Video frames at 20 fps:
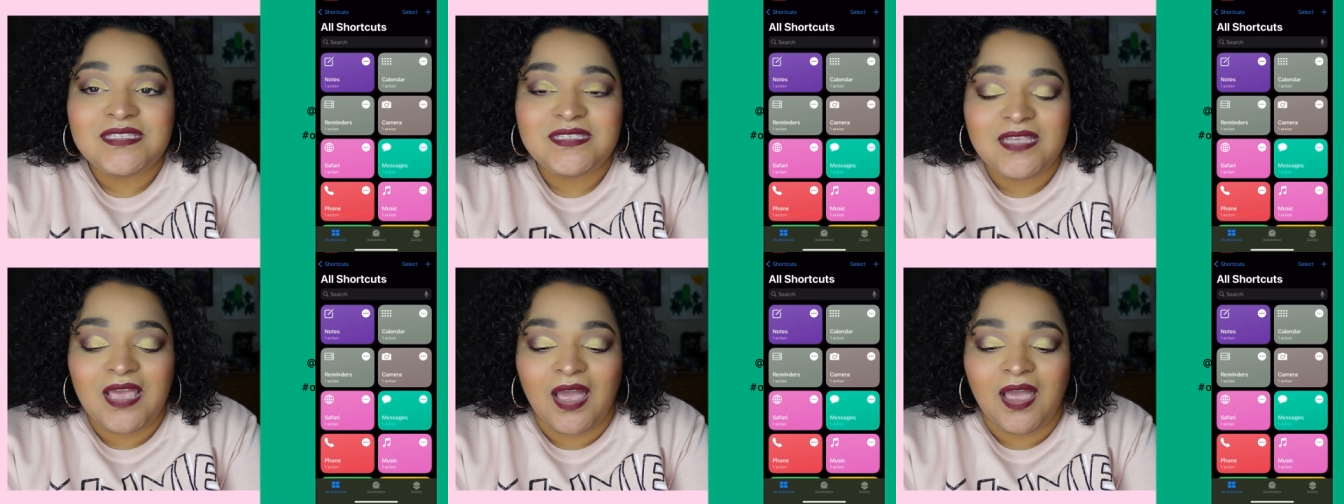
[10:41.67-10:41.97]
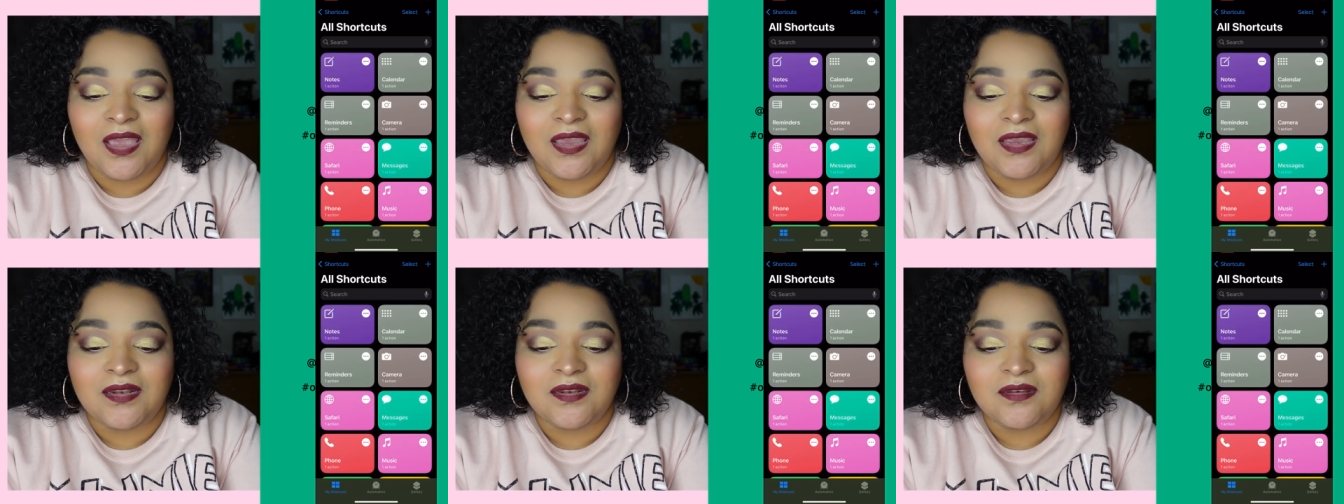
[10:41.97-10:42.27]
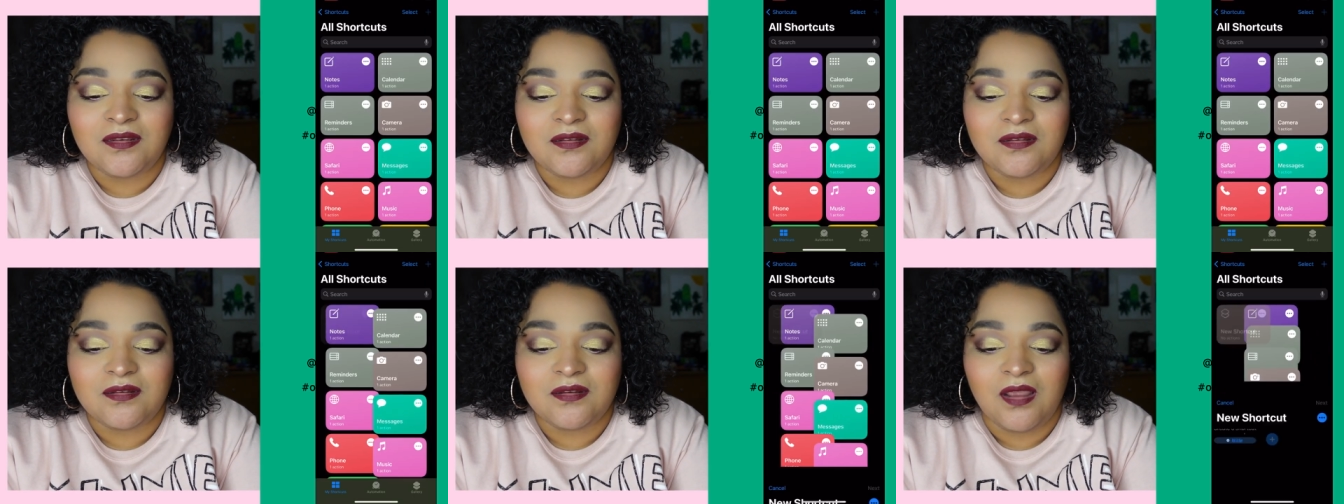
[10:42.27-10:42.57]

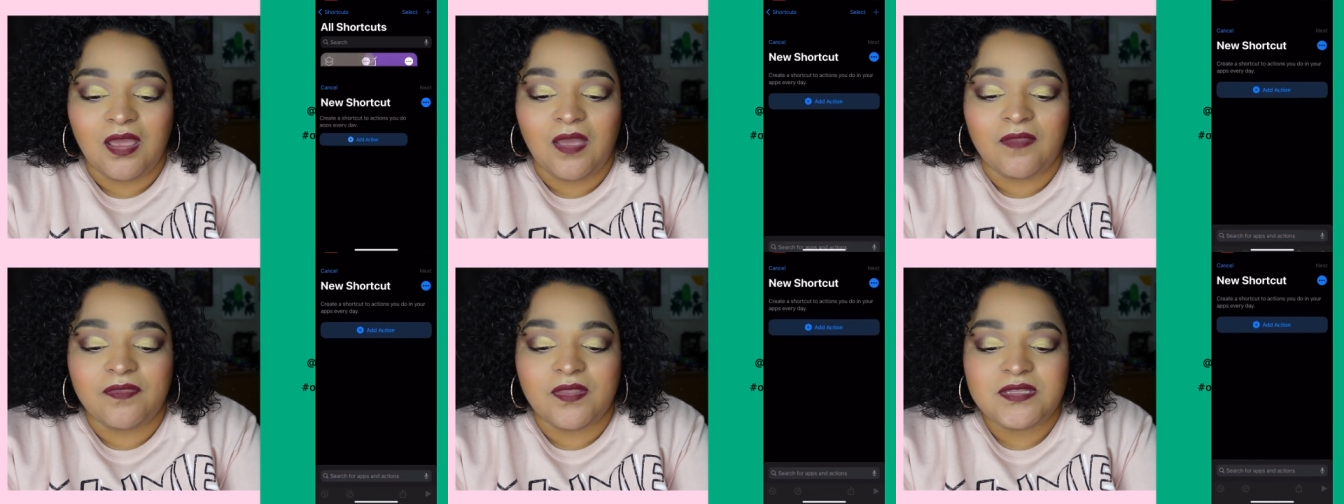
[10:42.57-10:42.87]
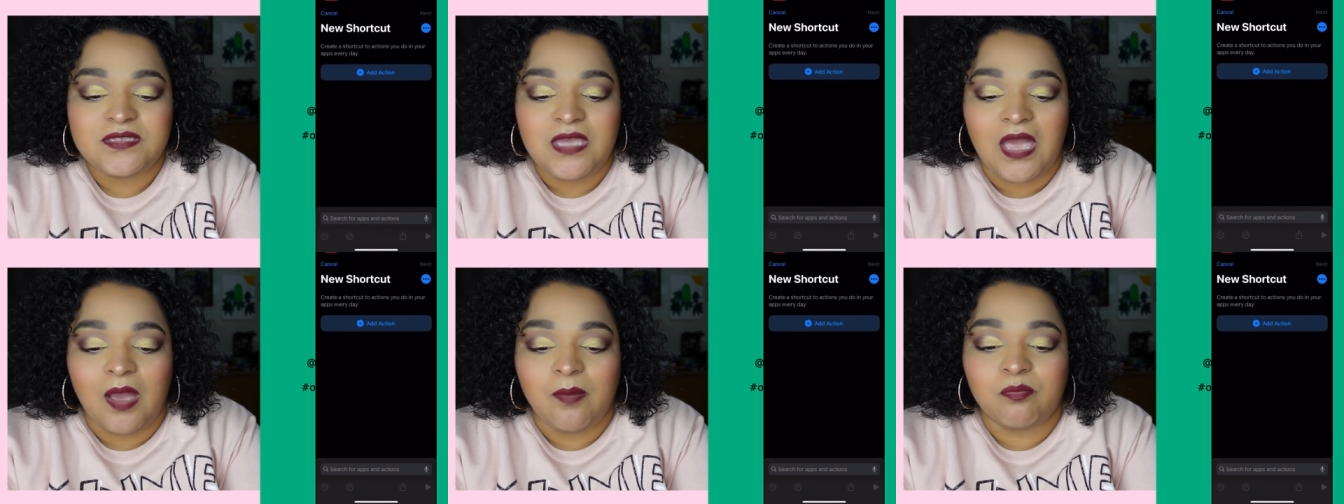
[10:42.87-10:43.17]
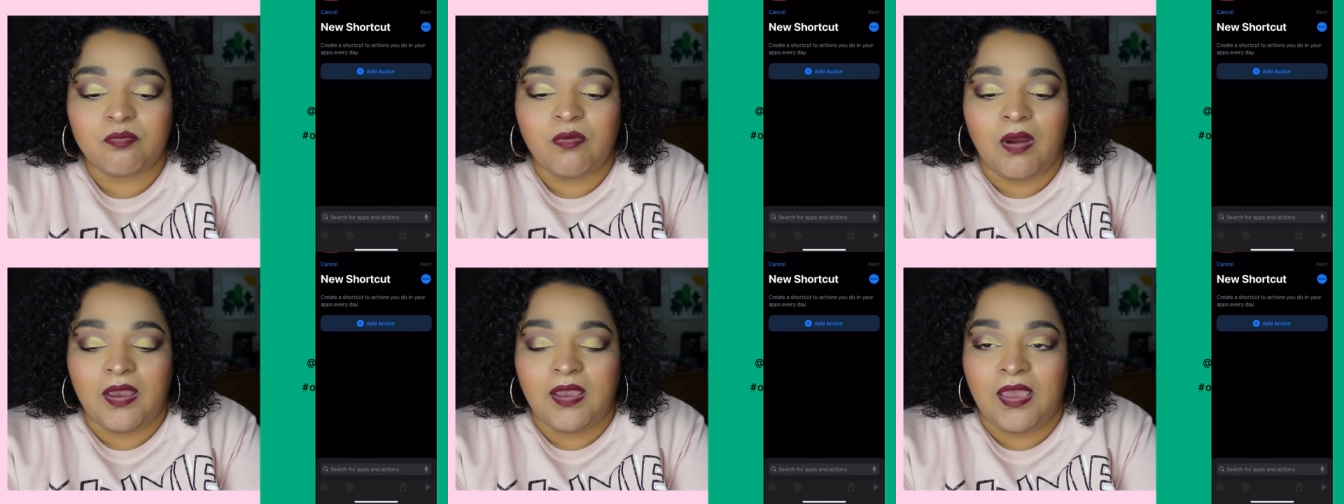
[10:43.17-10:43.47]
sign at the
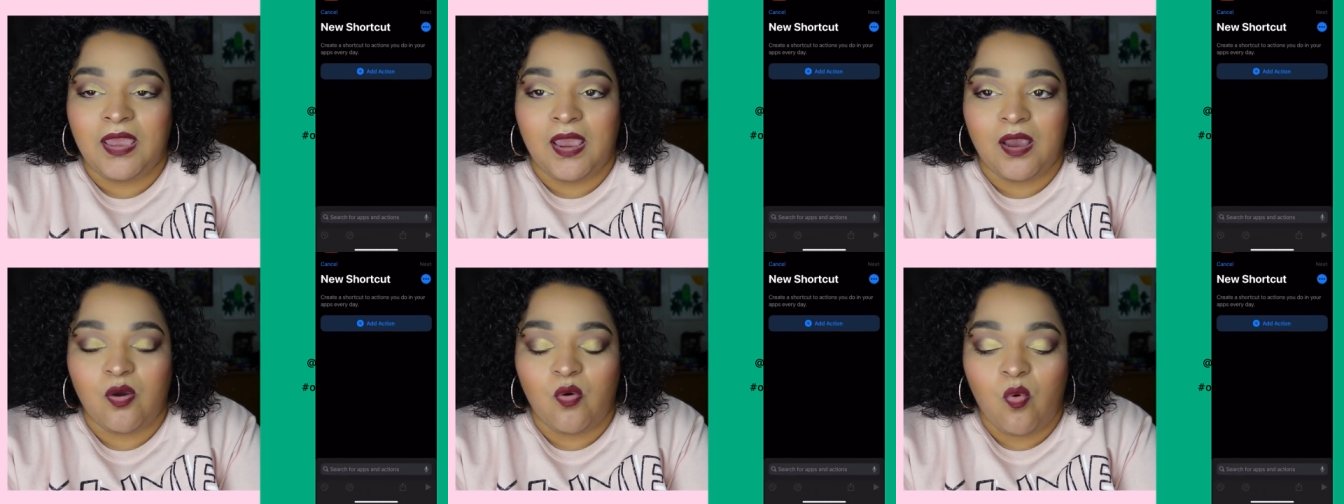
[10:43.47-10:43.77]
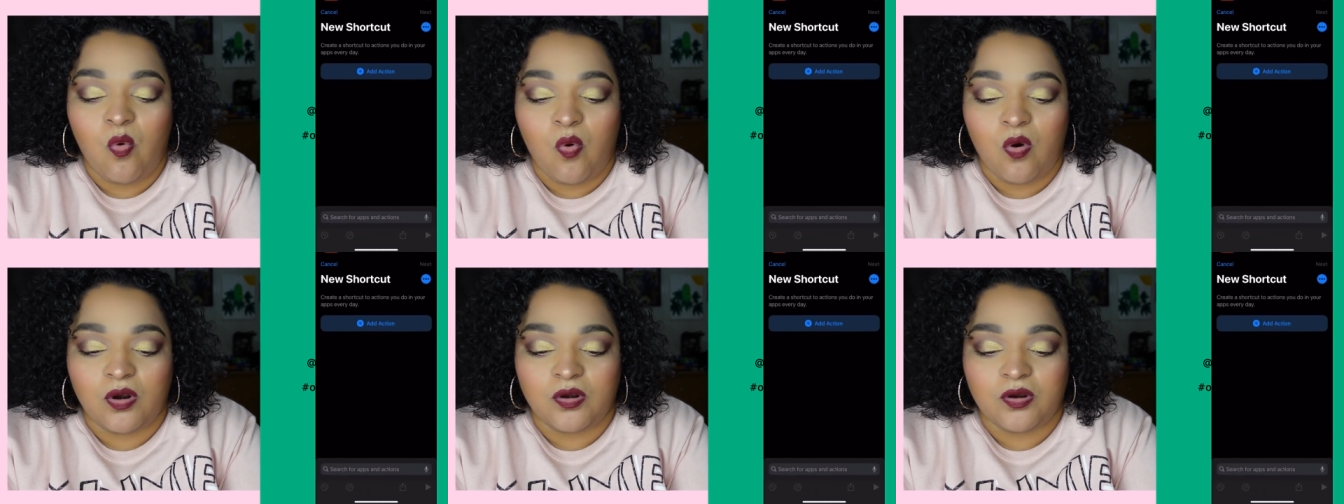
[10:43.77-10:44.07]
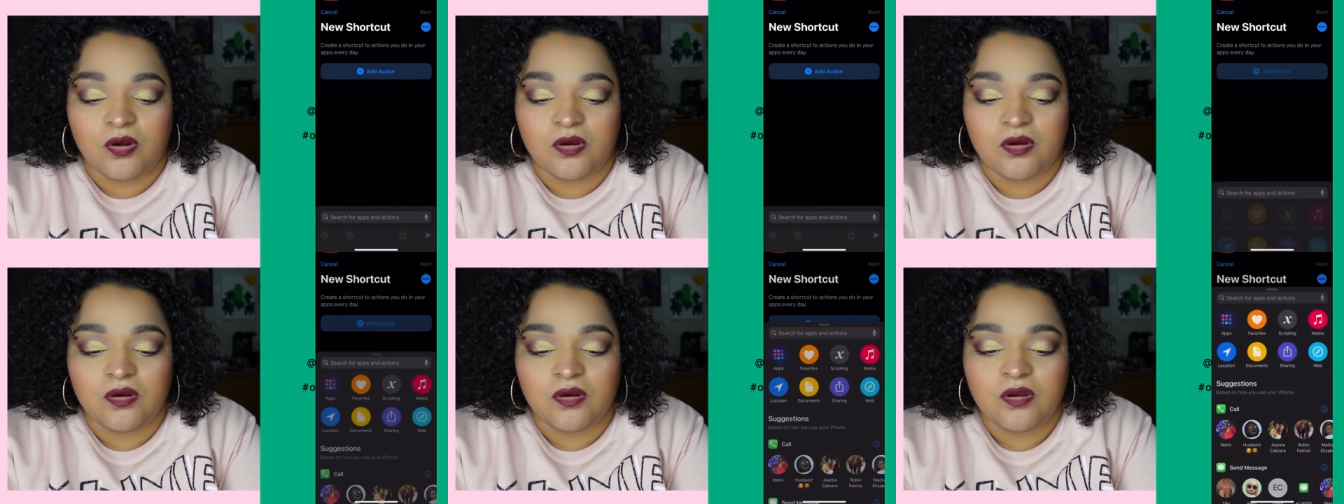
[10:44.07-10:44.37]
top right-hand
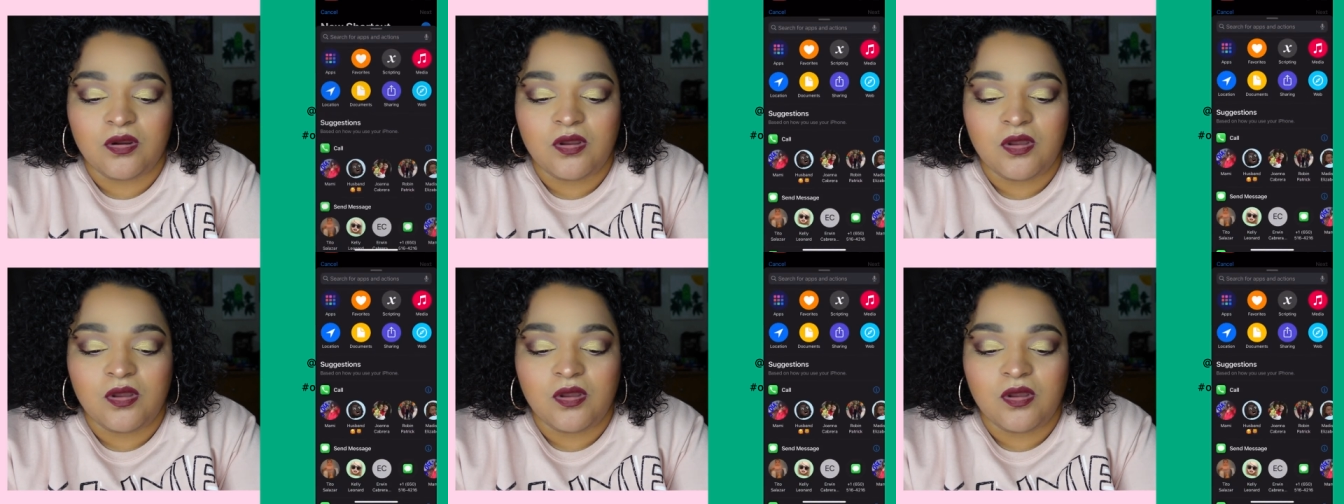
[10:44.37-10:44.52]
corner